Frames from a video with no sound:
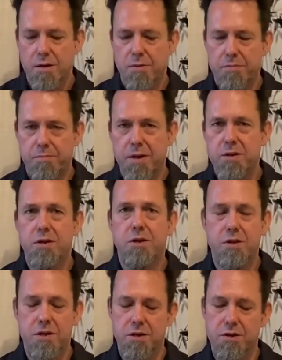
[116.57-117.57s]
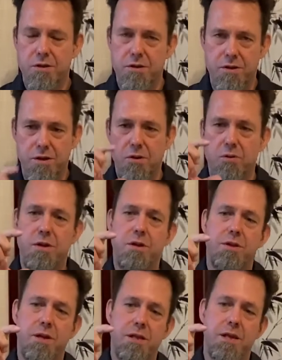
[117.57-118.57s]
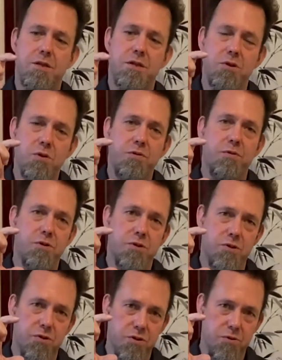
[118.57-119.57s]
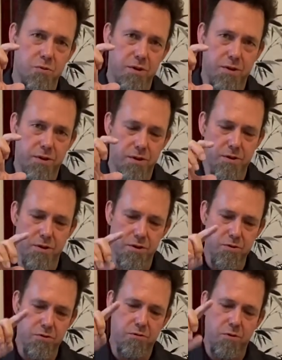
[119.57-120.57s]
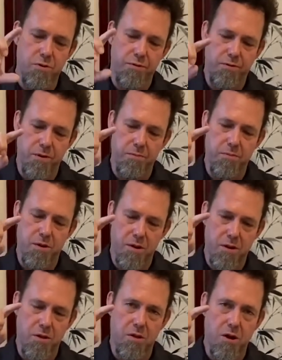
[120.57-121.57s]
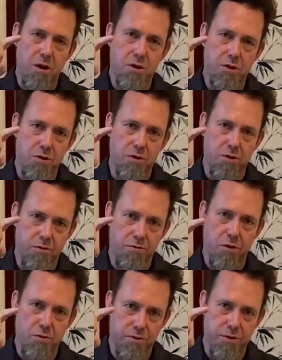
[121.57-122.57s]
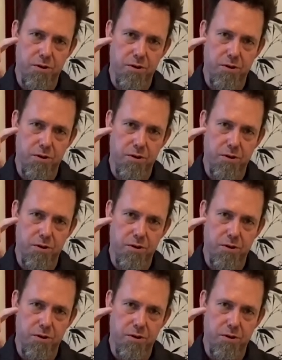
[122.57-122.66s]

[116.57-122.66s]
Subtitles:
Basically, the only thing that's useful to do with the new growth from a longer growth